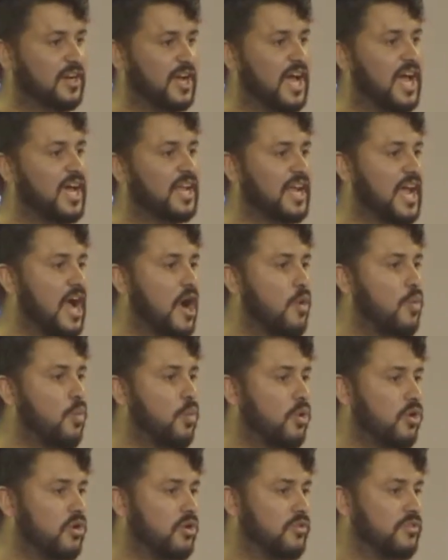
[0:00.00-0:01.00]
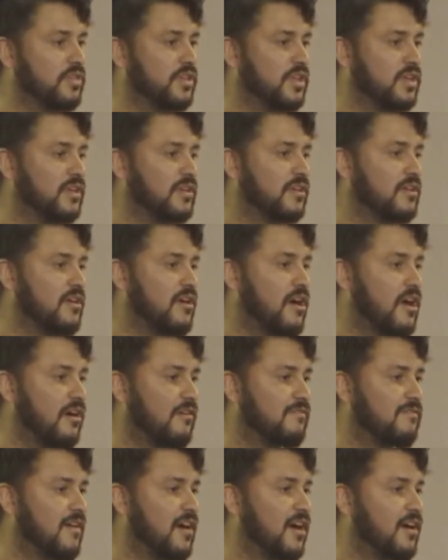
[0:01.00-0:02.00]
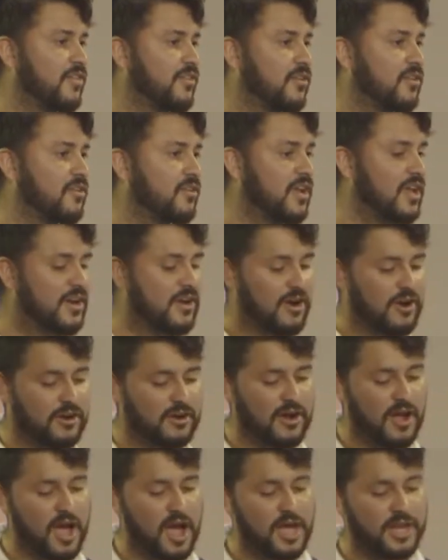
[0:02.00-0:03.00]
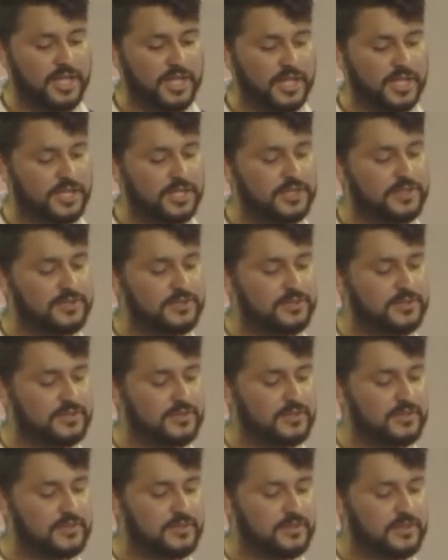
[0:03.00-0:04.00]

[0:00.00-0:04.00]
God, how worthy our Father and our God is.